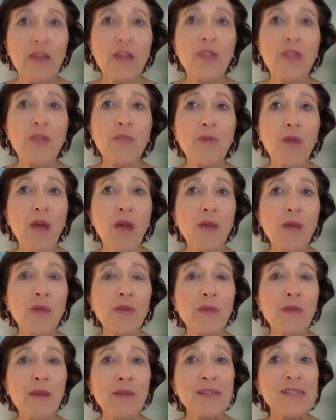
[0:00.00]
the
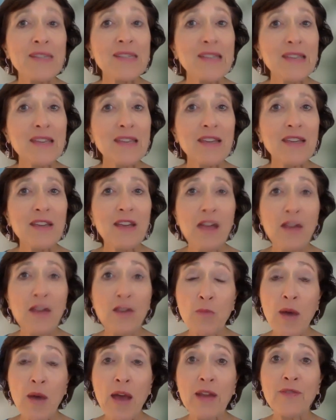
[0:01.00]
problem i see and you
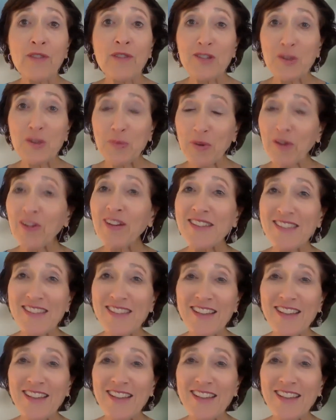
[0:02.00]
might have experienced